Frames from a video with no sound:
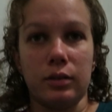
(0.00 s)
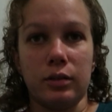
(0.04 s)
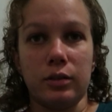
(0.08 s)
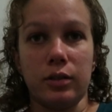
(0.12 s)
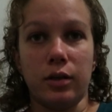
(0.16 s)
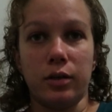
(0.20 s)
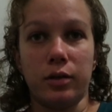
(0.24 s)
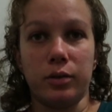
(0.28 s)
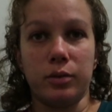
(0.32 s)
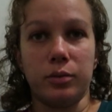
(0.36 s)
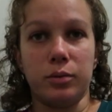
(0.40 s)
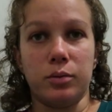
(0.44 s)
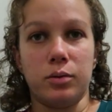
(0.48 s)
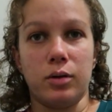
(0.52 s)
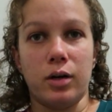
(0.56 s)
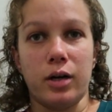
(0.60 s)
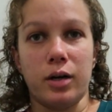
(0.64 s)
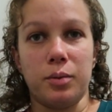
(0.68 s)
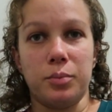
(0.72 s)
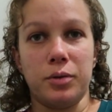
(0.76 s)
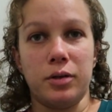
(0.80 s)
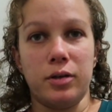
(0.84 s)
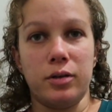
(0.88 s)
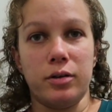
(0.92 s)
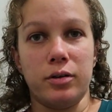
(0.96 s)
So
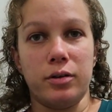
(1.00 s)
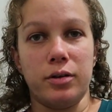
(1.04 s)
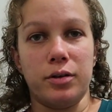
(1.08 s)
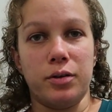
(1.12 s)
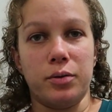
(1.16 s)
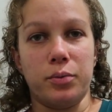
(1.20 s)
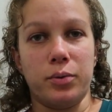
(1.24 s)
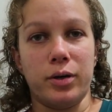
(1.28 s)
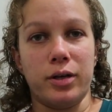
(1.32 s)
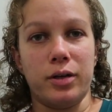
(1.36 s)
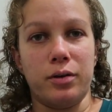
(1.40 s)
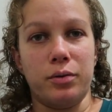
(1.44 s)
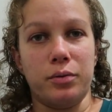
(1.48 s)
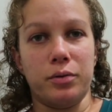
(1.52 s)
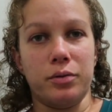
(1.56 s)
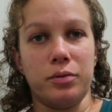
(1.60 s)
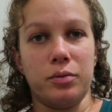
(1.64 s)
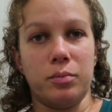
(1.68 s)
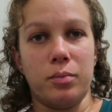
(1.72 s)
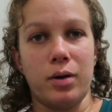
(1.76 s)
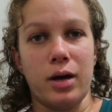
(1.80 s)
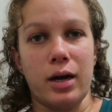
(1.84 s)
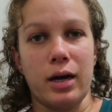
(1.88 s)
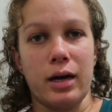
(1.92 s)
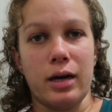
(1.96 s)
I'm here in the waiting
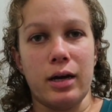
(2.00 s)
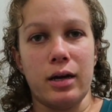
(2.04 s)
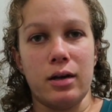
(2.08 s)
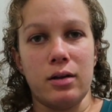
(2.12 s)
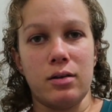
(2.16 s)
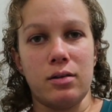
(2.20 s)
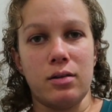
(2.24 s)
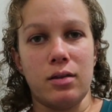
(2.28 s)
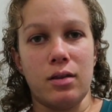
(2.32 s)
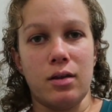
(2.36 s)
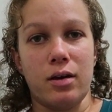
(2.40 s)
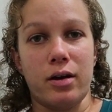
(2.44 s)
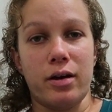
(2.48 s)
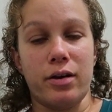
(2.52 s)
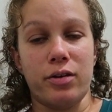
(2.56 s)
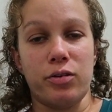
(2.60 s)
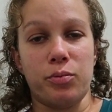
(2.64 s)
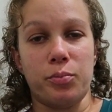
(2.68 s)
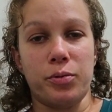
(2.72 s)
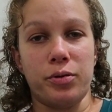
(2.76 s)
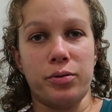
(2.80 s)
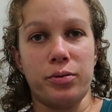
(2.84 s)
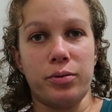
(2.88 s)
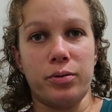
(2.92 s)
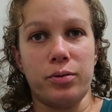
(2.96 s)
room at the
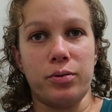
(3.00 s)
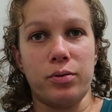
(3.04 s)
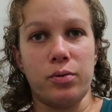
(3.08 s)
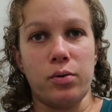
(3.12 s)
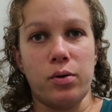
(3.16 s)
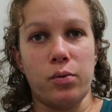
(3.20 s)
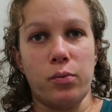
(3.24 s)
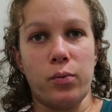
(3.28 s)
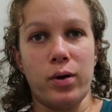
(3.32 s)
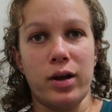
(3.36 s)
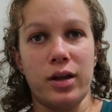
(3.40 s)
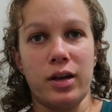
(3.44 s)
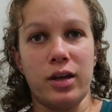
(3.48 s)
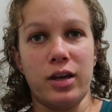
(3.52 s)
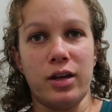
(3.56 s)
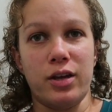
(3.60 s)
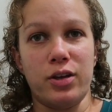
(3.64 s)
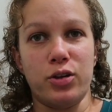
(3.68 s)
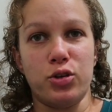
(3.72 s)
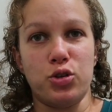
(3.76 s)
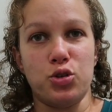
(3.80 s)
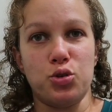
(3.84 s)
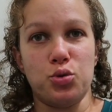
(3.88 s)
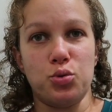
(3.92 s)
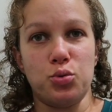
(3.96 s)
hospital
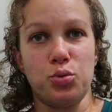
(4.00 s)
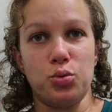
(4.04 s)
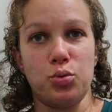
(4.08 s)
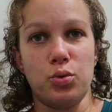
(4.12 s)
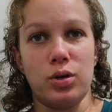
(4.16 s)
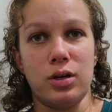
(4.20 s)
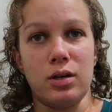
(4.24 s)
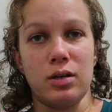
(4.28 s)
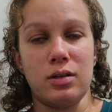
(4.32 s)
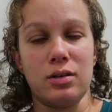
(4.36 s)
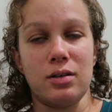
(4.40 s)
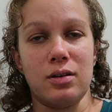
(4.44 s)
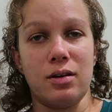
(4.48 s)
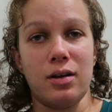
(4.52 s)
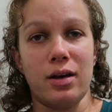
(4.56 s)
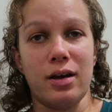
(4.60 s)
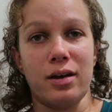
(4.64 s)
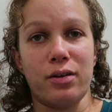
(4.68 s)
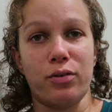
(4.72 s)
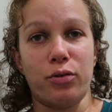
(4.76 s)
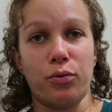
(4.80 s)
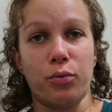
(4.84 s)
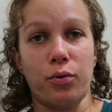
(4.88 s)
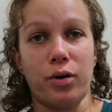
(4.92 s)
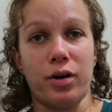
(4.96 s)
waiting to get an
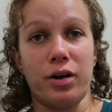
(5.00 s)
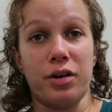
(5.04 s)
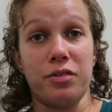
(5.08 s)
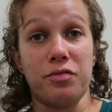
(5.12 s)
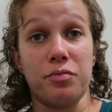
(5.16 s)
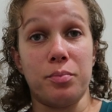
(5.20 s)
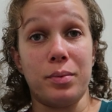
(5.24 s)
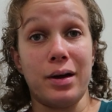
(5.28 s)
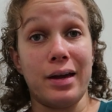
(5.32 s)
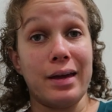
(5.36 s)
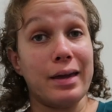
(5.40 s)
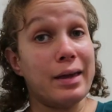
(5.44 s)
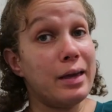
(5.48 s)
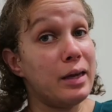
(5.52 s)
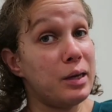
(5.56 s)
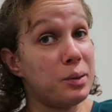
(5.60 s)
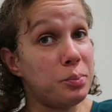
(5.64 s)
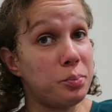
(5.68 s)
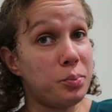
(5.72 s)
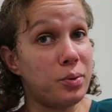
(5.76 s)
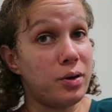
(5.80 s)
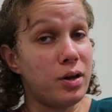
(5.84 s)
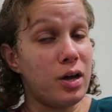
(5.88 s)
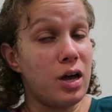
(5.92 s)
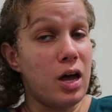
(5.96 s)
x-ray of my
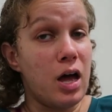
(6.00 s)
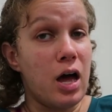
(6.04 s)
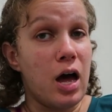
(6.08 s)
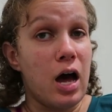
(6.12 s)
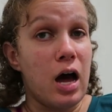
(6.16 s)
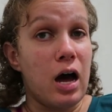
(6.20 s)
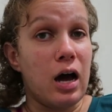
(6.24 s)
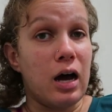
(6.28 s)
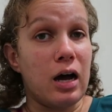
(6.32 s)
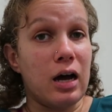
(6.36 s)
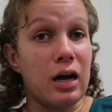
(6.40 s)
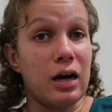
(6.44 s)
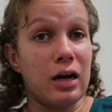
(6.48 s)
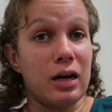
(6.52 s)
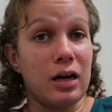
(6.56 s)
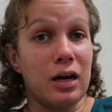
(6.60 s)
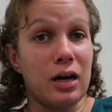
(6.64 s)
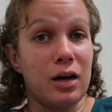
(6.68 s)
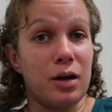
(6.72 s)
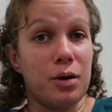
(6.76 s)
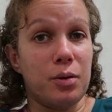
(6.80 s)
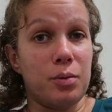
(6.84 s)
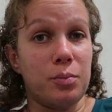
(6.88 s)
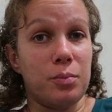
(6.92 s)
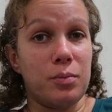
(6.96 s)
hip.
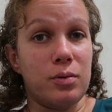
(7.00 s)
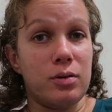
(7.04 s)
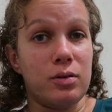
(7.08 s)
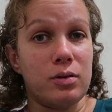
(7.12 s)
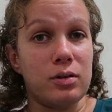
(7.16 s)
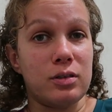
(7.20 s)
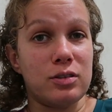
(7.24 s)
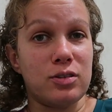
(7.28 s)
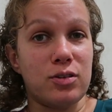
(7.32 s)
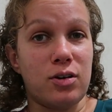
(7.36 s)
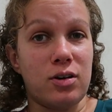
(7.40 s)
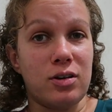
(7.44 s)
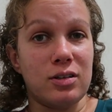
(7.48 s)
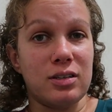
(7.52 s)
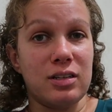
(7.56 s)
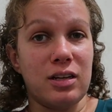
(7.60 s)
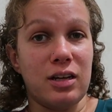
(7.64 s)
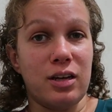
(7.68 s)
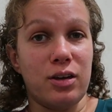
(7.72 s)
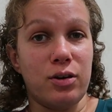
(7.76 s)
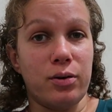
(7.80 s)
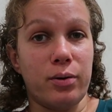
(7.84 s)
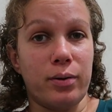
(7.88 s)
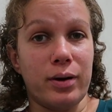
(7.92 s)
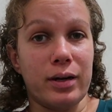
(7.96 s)
It's called
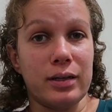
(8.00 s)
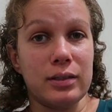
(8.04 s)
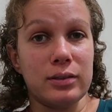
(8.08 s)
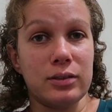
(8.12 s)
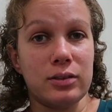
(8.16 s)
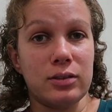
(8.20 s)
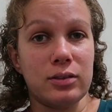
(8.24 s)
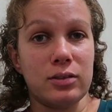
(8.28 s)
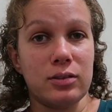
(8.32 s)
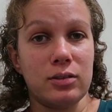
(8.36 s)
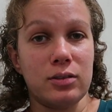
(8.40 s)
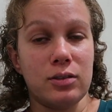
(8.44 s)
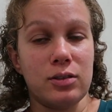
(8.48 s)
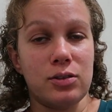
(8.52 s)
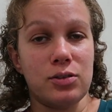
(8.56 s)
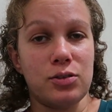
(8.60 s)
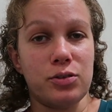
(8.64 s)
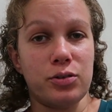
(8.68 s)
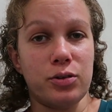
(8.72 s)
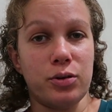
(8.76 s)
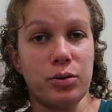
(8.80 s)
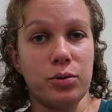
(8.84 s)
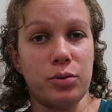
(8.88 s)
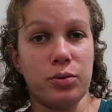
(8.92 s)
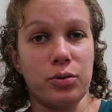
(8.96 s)
an EOS.
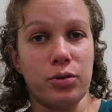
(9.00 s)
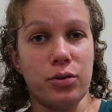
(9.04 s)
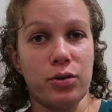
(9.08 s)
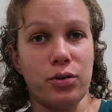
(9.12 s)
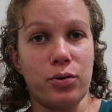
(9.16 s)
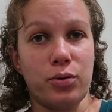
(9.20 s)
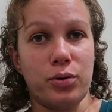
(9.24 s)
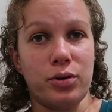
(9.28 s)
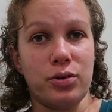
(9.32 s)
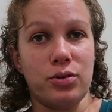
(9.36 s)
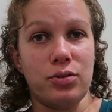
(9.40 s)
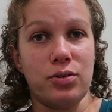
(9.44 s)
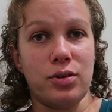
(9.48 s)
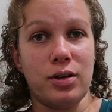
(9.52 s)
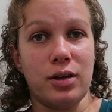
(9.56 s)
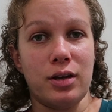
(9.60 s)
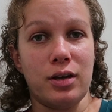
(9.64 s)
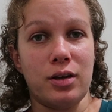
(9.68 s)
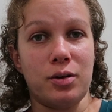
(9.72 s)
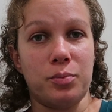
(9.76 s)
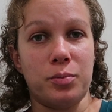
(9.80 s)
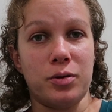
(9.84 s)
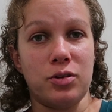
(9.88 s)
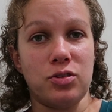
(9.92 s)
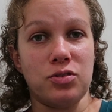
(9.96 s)
So they're going to
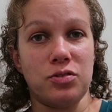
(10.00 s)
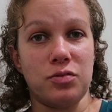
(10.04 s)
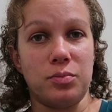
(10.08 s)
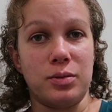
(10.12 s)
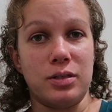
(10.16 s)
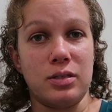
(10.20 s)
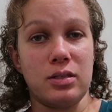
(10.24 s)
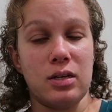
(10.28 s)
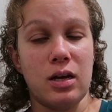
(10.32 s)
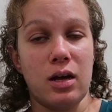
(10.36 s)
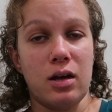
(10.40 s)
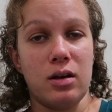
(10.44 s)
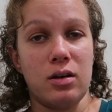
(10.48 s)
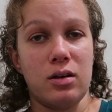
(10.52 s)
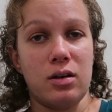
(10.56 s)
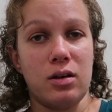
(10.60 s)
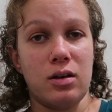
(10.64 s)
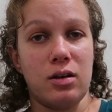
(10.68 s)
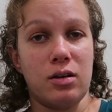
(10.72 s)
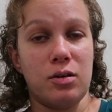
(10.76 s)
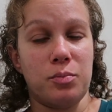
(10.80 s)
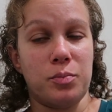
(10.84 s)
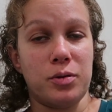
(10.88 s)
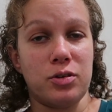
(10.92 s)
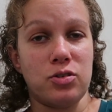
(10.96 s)
take a picture of me
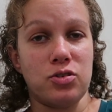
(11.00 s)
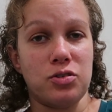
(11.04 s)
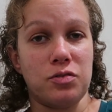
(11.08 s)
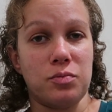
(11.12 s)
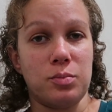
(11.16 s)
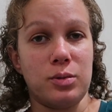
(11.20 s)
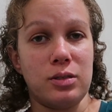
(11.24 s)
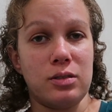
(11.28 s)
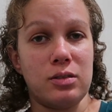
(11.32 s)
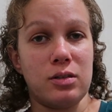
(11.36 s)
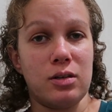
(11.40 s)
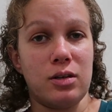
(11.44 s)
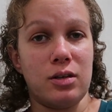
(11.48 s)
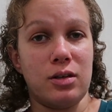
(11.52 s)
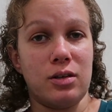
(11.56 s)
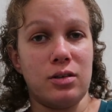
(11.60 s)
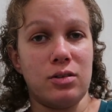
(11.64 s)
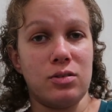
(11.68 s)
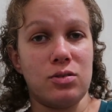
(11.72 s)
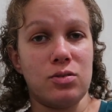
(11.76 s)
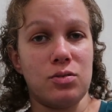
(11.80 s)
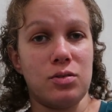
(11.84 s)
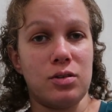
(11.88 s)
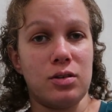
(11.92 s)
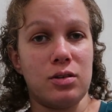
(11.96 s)
standing and a picture of me
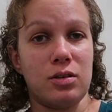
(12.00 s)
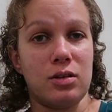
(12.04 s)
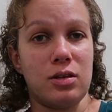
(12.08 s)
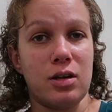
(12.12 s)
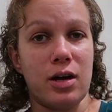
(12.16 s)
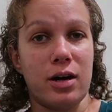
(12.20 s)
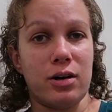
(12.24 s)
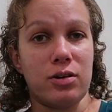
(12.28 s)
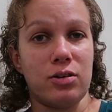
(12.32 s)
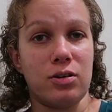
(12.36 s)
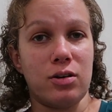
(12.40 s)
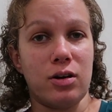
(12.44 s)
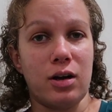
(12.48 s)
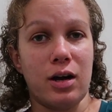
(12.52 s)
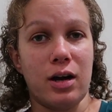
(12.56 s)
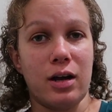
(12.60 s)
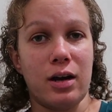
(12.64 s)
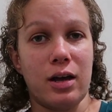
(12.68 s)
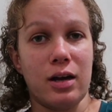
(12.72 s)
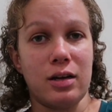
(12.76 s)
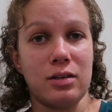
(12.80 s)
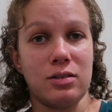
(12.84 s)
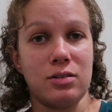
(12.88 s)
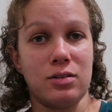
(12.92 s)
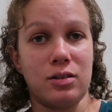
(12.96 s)
sitting so that the doctor
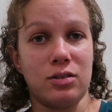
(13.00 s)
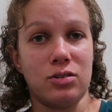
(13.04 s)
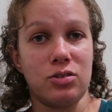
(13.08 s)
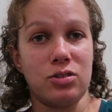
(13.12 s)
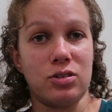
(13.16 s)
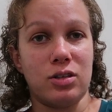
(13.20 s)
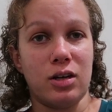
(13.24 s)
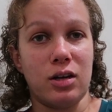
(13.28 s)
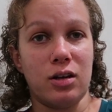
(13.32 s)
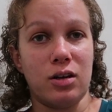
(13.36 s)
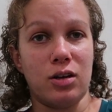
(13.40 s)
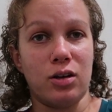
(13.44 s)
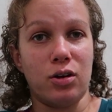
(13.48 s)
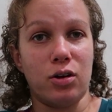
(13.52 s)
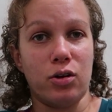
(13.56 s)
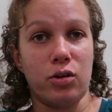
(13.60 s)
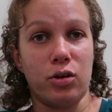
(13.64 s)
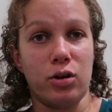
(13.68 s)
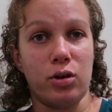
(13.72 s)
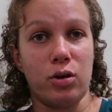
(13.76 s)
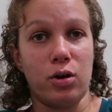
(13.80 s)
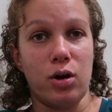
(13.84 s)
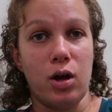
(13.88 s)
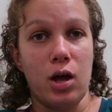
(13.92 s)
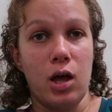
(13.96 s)
kind of has an understanding
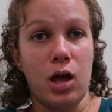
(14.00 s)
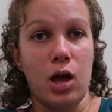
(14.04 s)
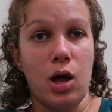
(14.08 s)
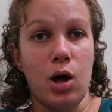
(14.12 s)
on